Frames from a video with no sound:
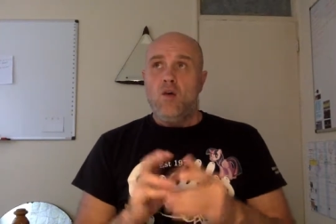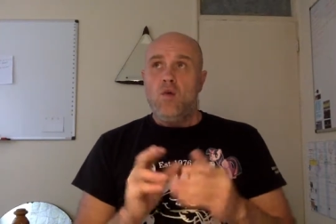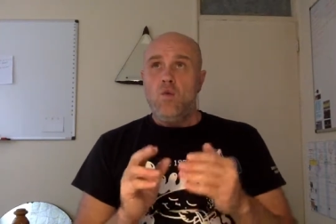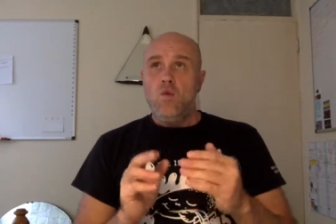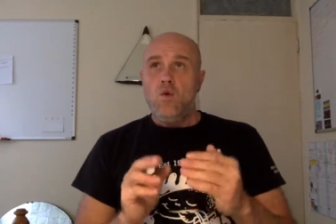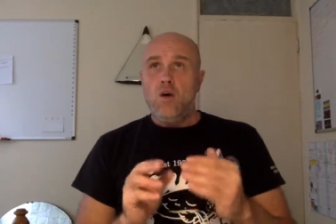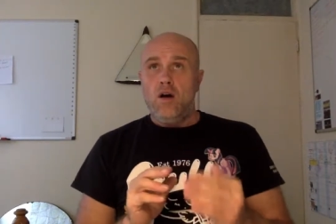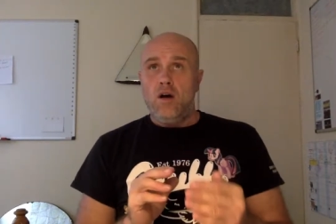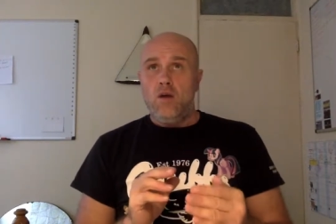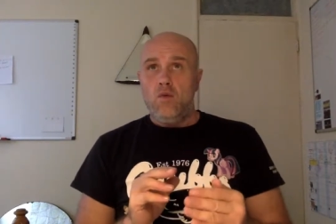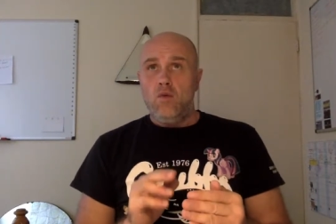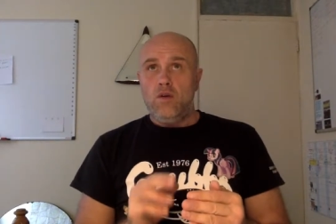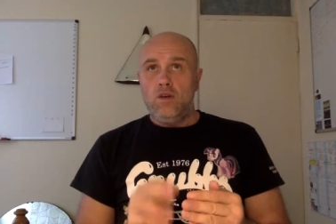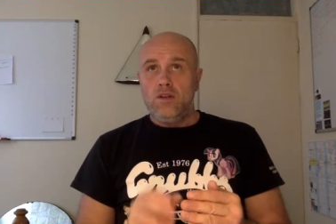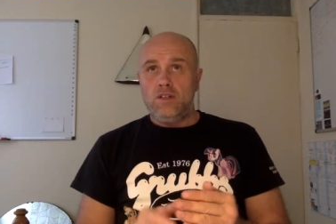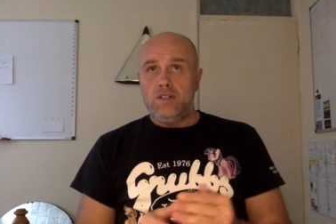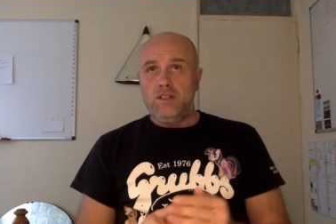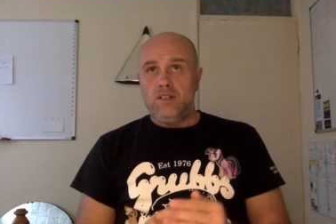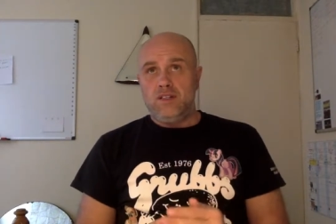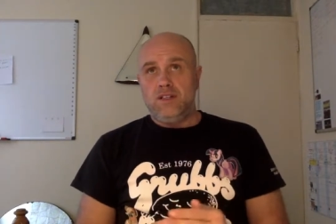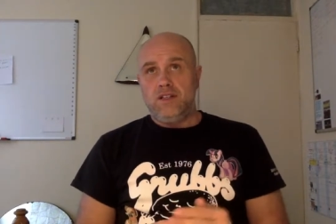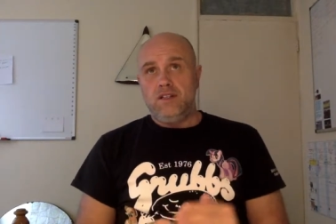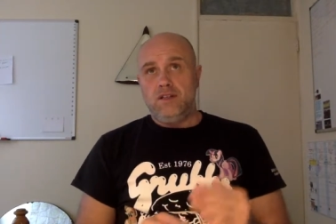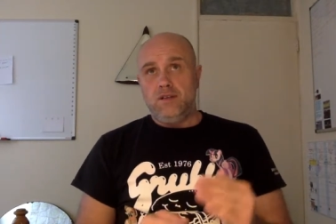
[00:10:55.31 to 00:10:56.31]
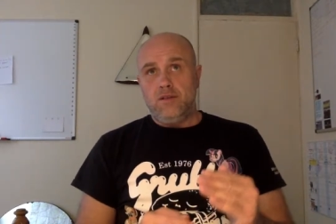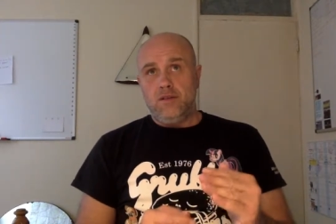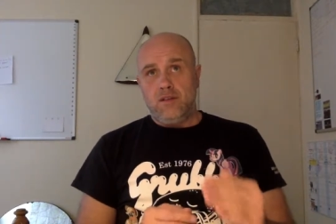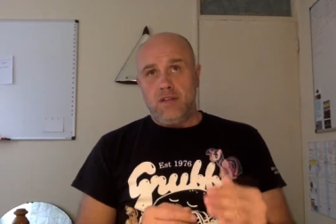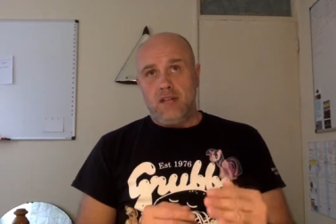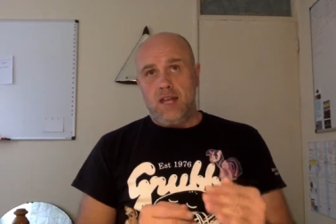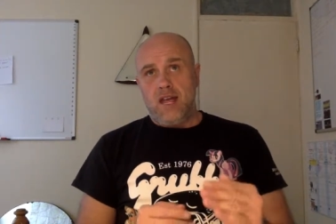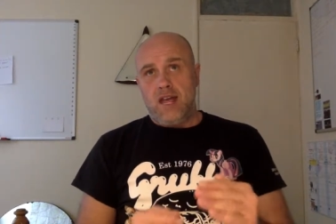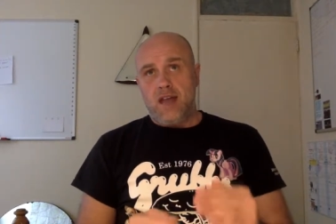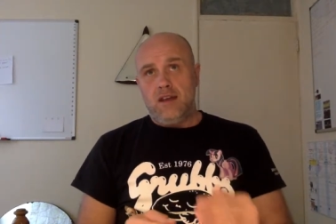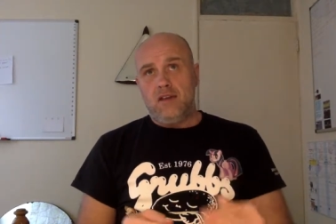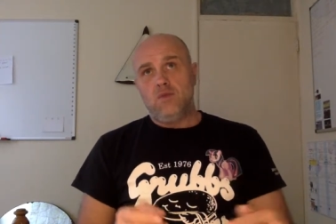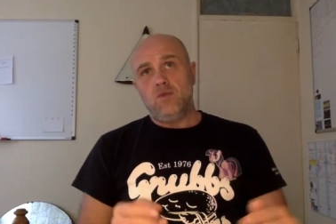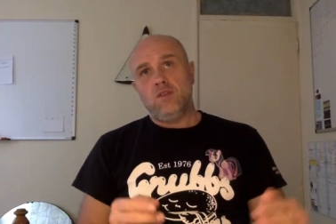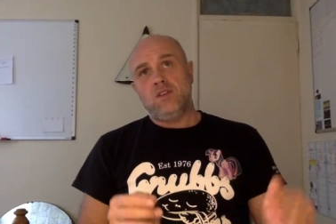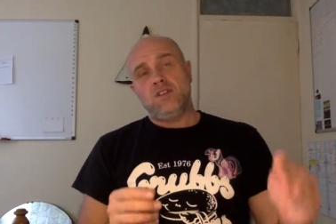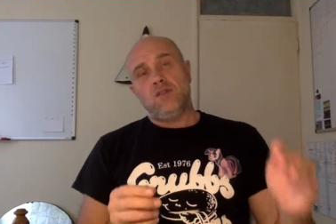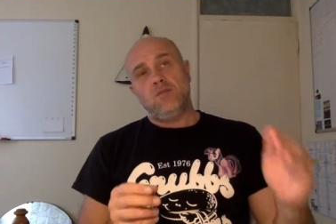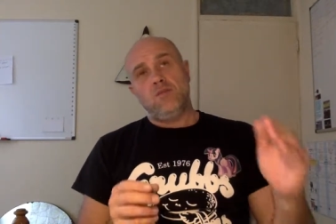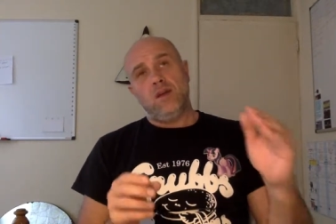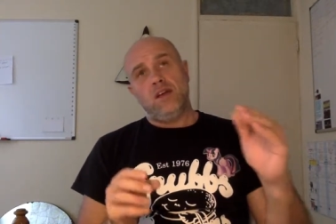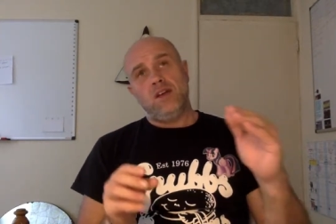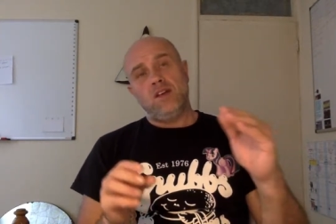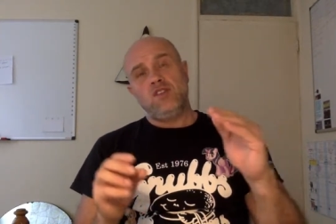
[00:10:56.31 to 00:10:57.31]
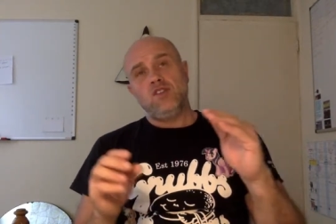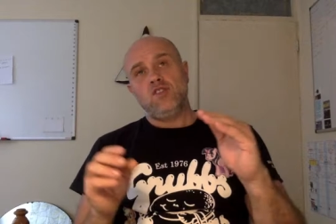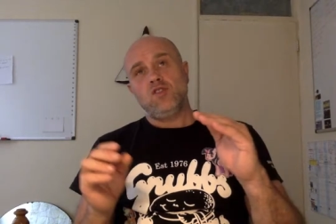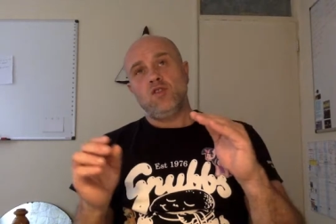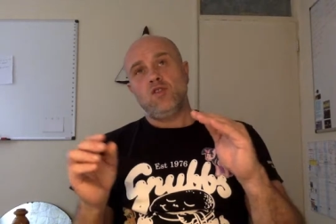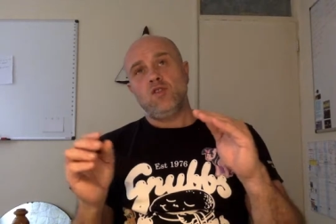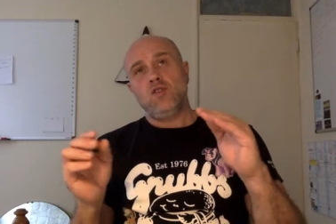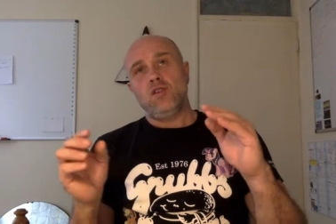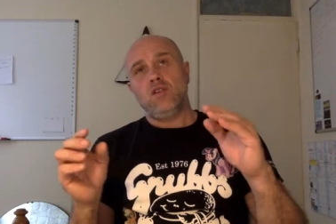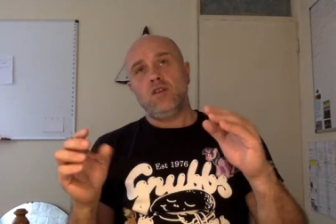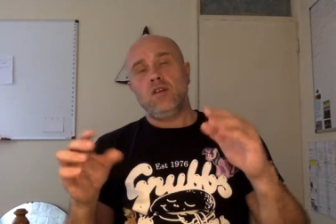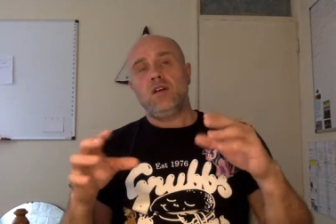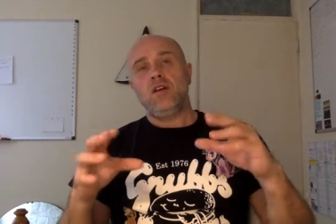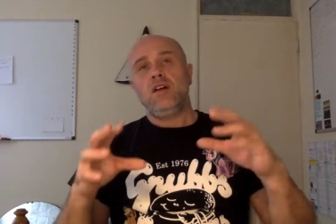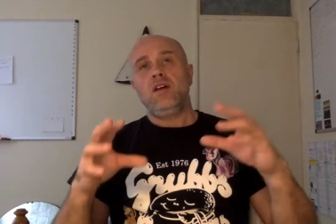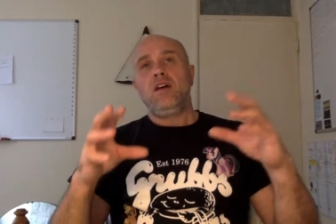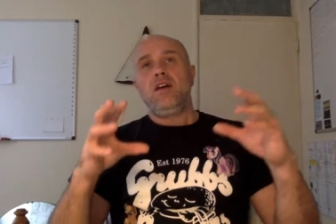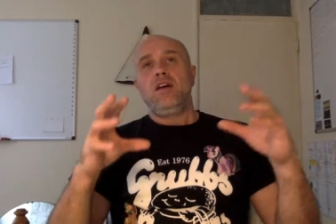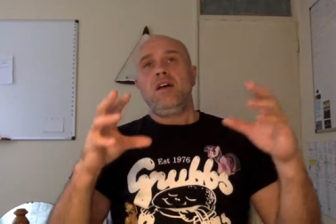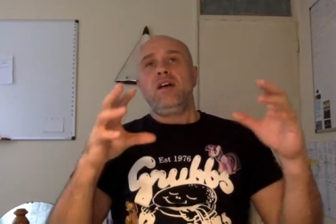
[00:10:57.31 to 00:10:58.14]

what I wanted to do then was to make sure that